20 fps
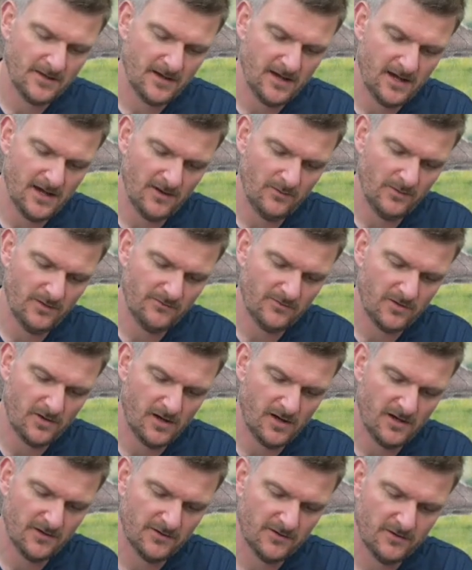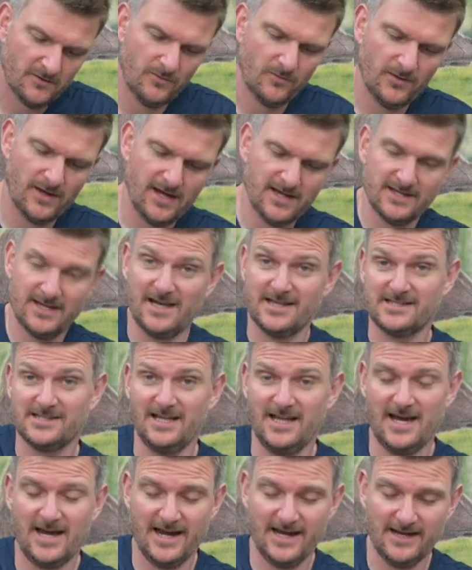And we've got, oh yeah, that's
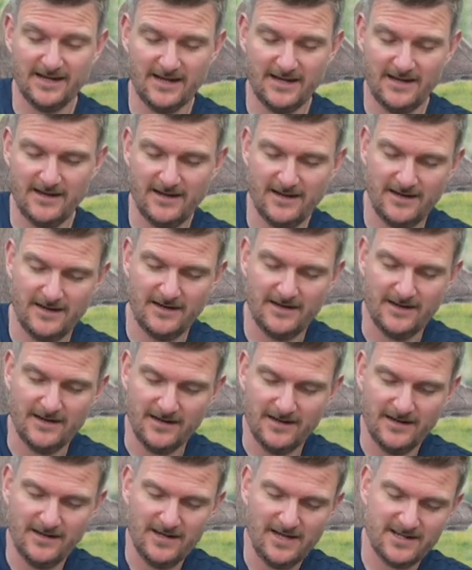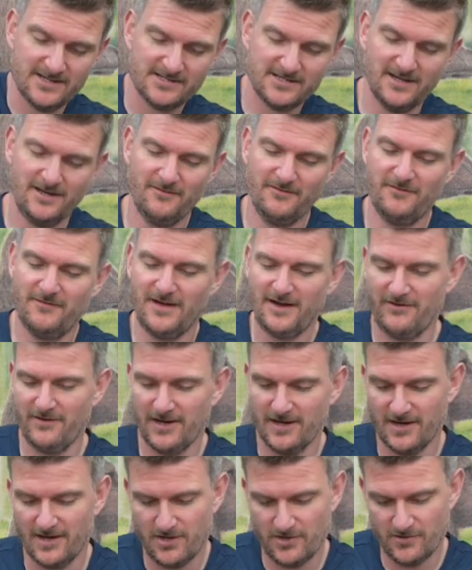light. And that's a
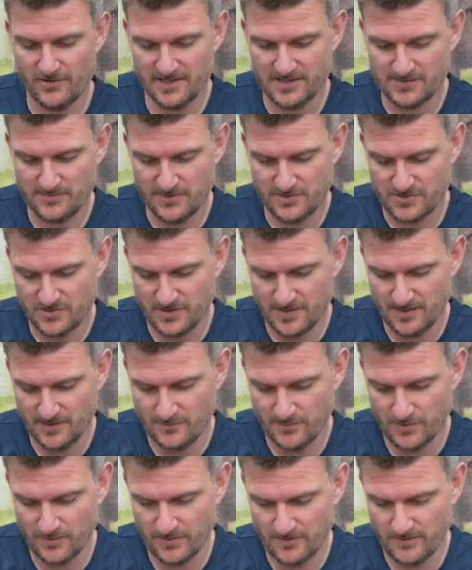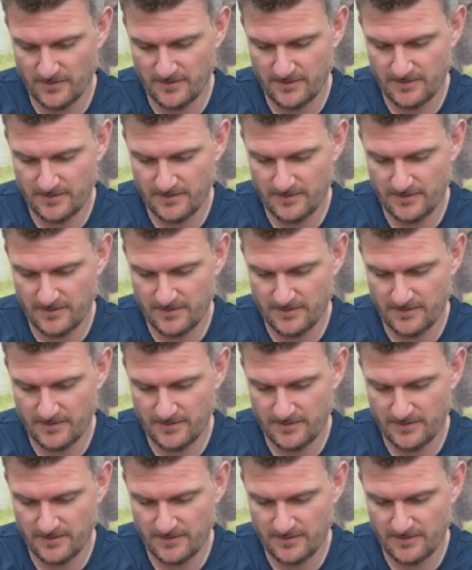very crisp trigger pull.